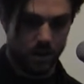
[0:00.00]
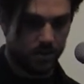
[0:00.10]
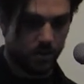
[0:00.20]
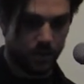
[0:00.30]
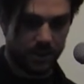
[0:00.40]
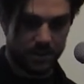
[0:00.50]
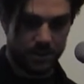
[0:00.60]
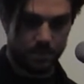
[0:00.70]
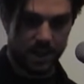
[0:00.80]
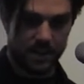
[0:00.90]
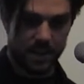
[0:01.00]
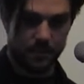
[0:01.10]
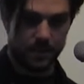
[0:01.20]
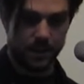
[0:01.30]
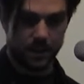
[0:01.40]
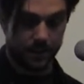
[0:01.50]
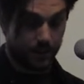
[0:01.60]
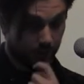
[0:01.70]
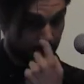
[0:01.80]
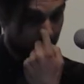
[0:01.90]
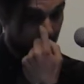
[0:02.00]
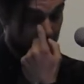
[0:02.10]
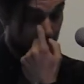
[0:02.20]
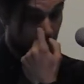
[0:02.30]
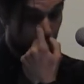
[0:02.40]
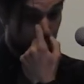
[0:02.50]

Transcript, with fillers: So within this paradigm, uh, here it starts the,